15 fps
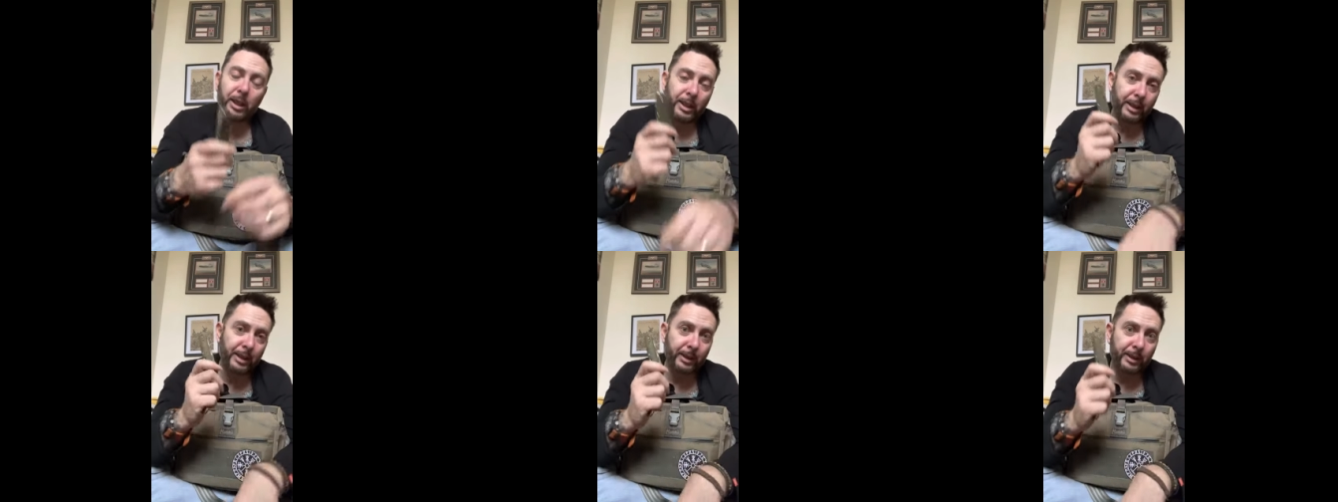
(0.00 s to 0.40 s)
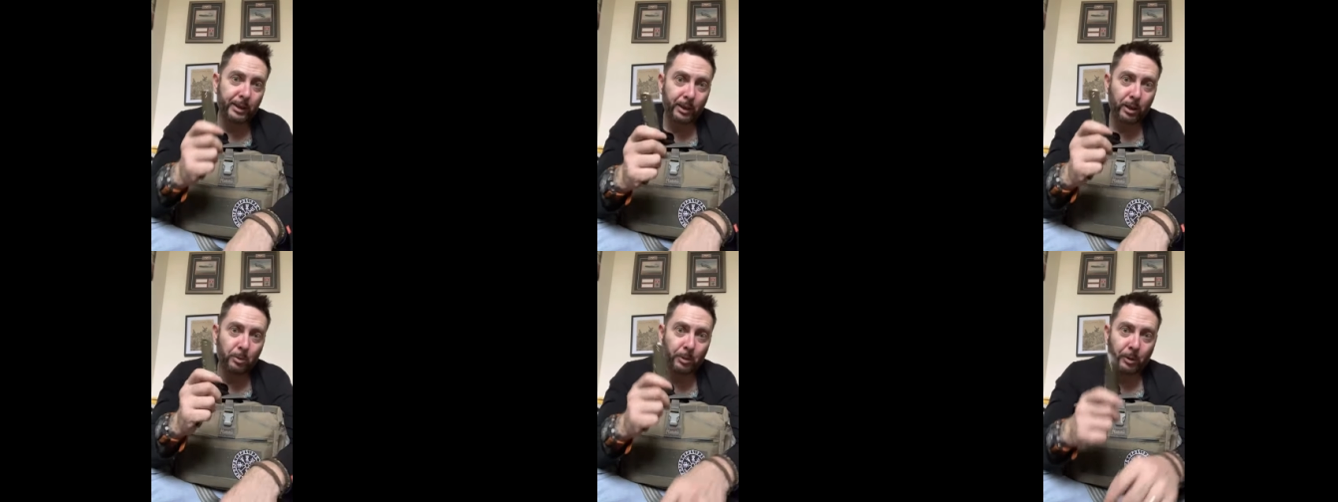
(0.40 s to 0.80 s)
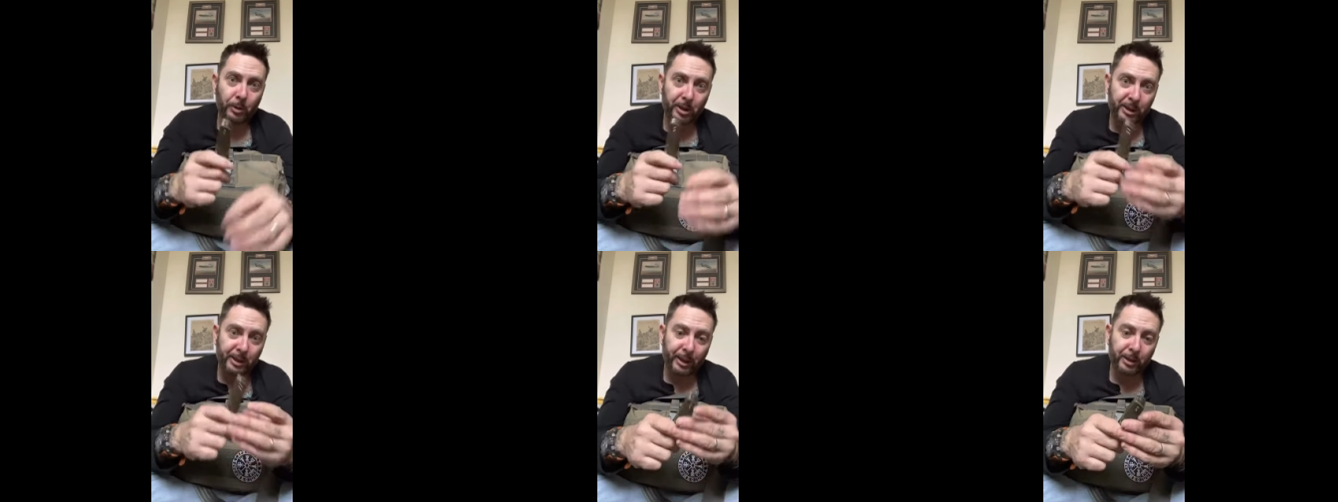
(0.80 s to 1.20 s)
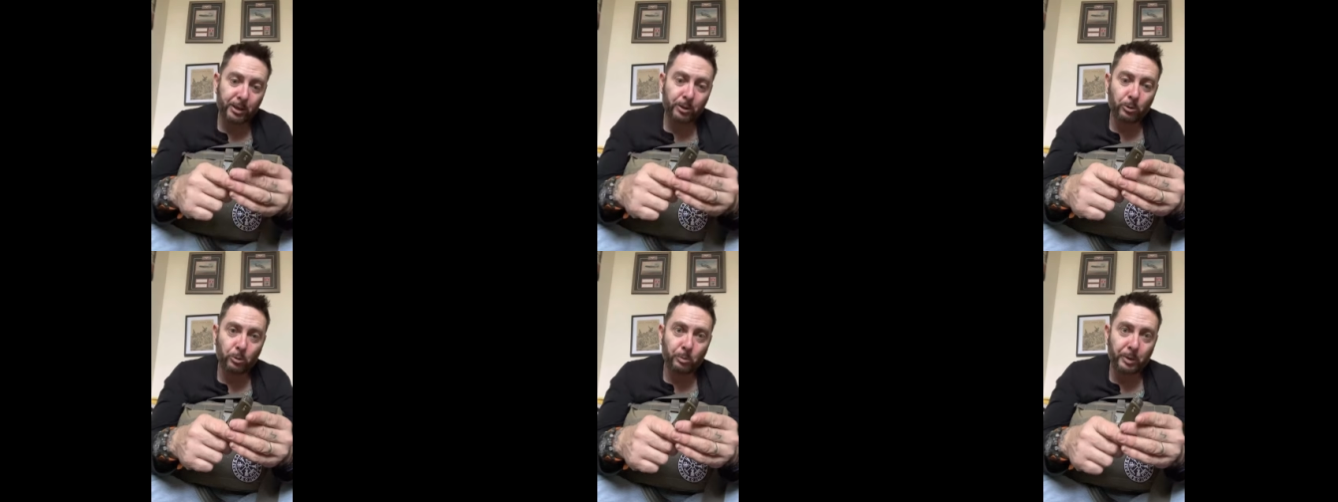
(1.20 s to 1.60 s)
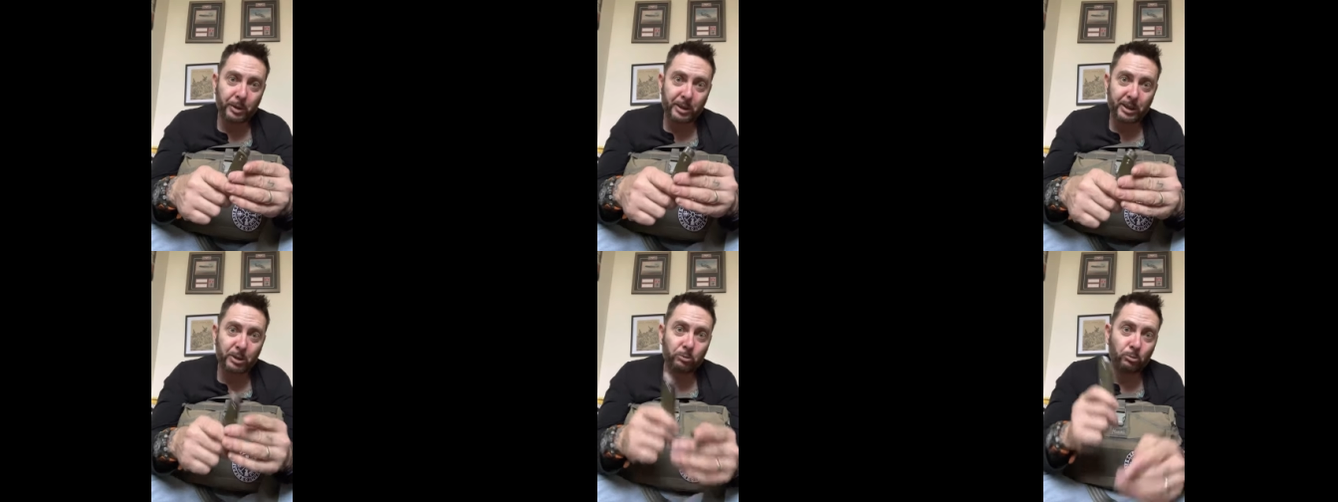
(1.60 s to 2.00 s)
consider the Boker tech tool because
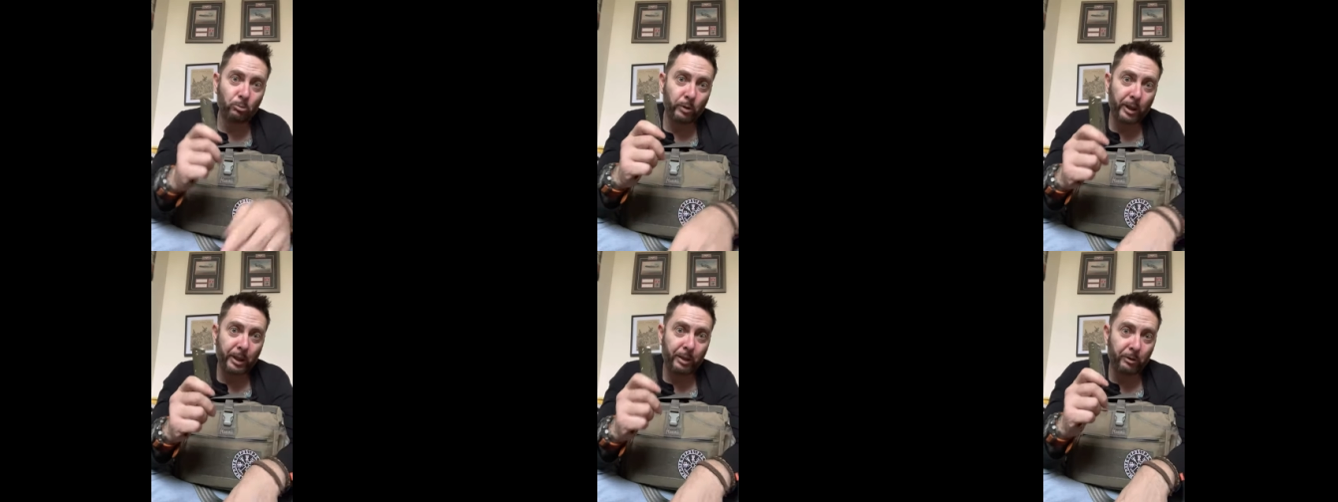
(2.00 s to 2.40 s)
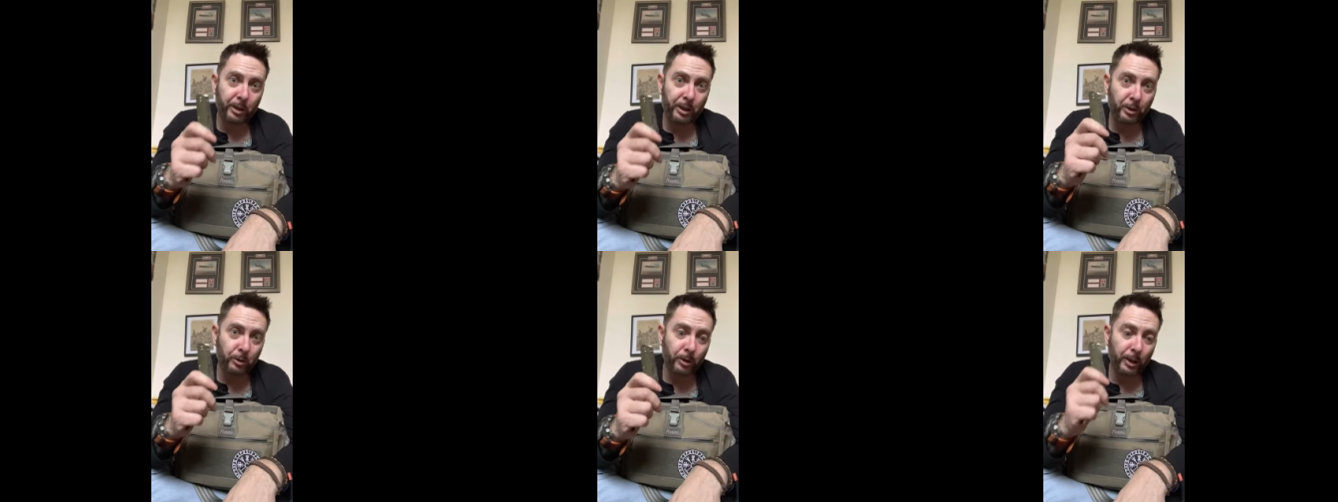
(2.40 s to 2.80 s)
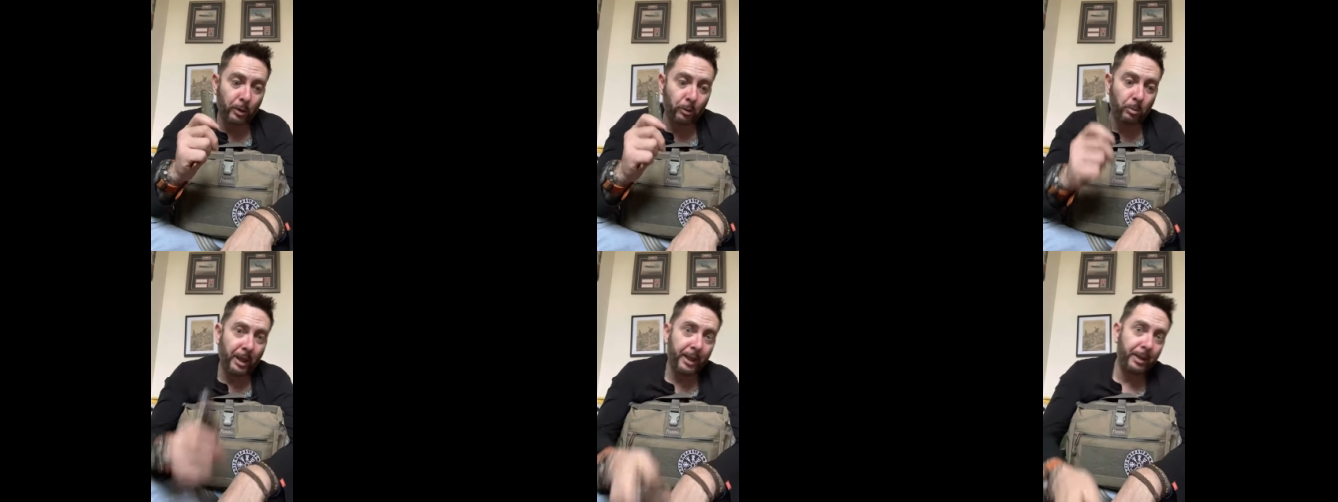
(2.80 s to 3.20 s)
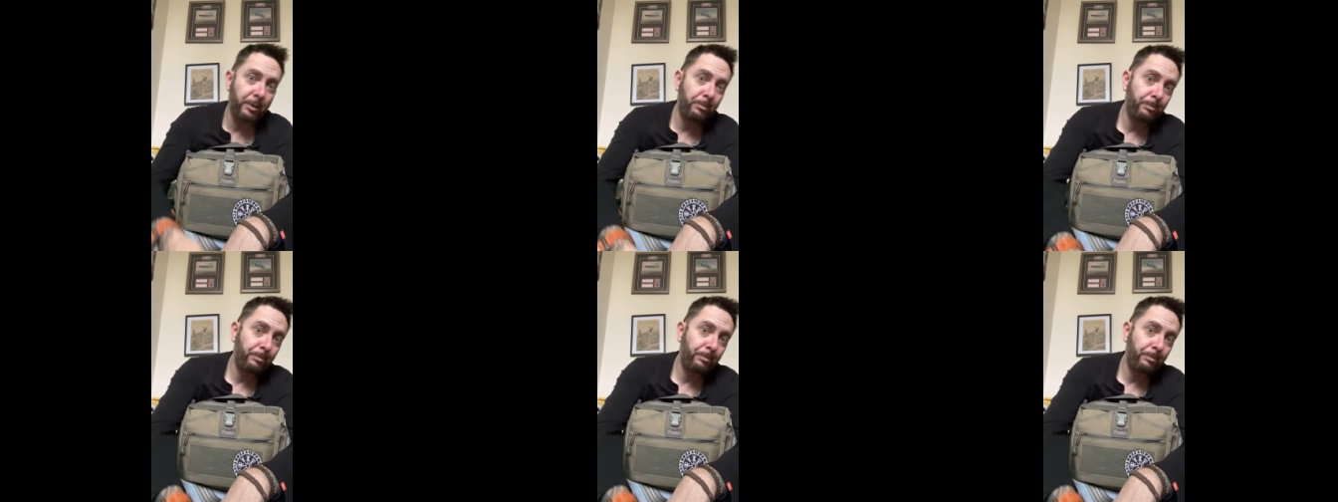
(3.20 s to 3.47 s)
it's a really, really good little blade.